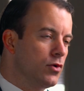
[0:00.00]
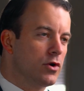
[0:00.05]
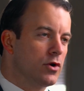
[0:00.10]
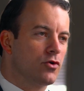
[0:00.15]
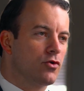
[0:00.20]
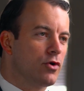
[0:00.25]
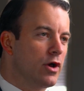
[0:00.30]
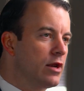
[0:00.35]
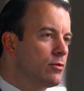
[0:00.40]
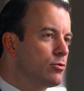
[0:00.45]

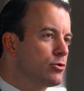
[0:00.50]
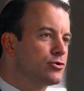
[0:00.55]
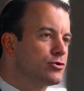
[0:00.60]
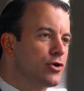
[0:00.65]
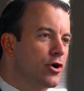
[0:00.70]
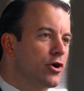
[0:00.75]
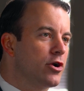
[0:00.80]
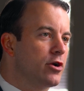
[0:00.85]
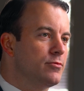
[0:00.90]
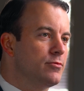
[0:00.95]
incredible
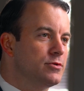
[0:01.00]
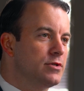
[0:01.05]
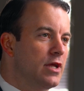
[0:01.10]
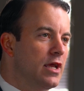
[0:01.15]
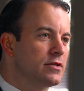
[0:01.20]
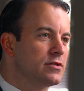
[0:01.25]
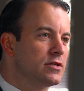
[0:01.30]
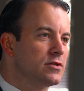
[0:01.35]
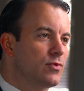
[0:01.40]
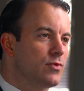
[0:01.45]

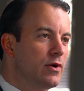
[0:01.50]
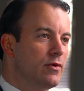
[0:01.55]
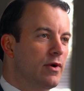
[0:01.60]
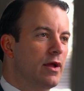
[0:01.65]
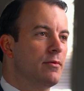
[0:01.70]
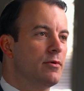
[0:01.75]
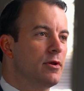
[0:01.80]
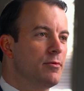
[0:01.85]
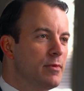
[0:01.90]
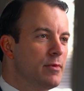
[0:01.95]
circumstances, we were
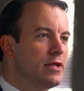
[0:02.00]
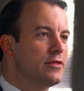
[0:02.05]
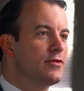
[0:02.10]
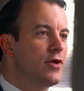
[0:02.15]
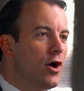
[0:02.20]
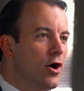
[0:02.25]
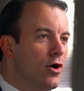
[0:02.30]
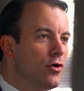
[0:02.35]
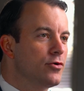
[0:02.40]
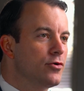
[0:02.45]
able to meet
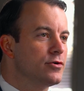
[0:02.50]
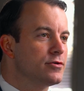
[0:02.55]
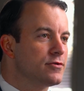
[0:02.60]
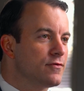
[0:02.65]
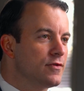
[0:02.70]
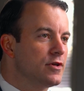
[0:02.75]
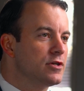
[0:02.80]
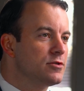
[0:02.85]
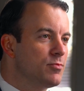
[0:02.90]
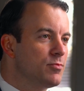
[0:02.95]
the owners
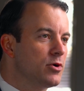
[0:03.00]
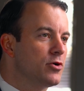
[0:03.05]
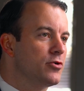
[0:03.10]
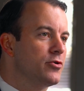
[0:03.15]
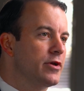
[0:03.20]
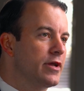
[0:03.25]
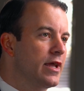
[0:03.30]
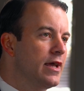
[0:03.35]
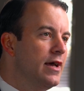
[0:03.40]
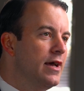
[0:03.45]
of this
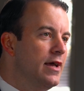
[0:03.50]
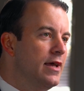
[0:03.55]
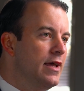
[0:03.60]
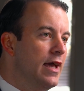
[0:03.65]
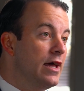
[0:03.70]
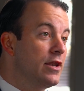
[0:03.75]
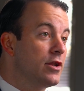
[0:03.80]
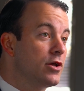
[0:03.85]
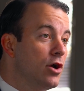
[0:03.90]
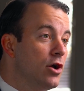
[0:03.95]
building
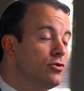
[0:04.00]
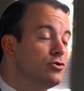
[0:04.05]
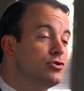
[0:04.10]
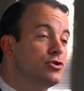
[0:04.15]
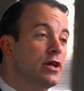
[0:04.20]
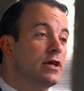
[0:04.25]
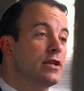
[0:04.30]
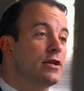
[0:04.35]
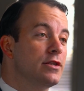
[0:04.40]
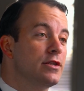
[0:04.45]
and
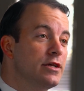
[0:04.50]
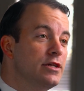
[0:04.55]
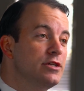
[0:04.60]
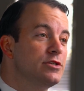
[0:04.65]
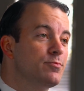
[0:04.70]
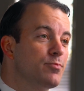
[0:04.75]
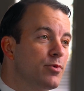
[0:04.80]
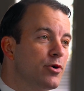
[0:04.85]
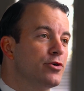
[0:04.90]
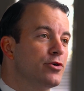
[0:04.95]
negotiate a
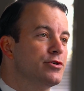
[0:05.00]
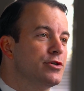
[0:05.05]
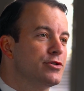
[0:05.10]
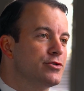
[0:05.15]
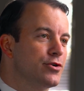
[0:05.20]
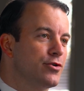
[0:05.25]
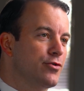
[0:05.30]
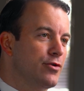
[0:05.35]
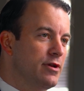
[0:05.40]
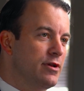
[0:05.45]
lease
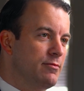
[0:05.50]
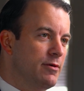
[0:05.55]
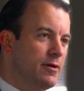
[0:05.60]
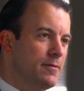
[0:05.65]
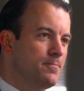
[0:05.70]
purchase agreement.